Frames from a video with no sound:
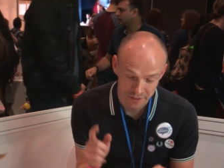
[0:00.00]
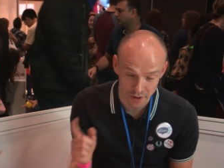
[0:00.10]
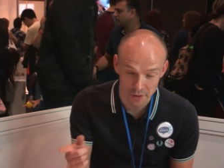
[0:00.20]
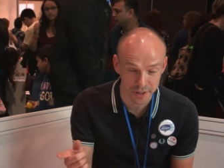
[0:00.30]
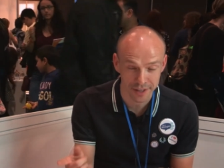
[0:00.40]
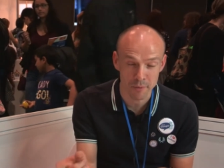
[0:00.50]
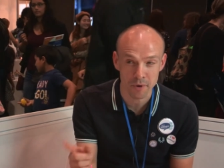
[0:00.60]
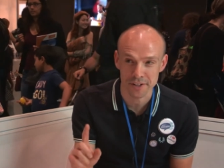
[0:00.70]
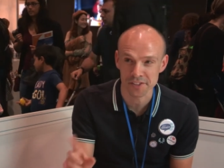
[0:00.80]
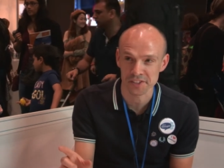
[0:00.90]
So the key
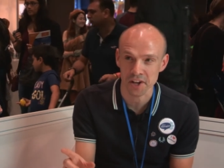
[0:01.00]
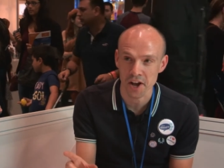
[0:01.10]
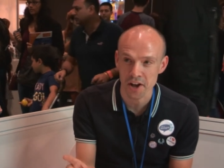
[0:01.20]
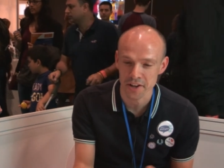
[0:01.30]
word is scar.